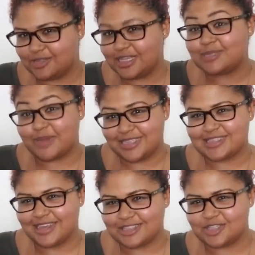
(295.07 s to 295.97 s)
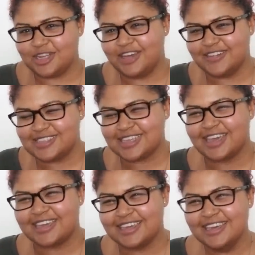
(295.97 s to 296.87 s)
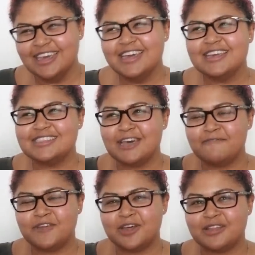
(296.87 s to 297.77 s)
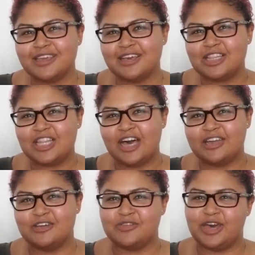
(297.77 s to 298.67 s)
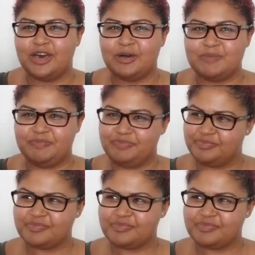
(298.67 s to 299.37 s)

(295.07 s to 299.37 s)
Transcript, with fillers: That's my Sag. You know, it's like definitely a lot of, um,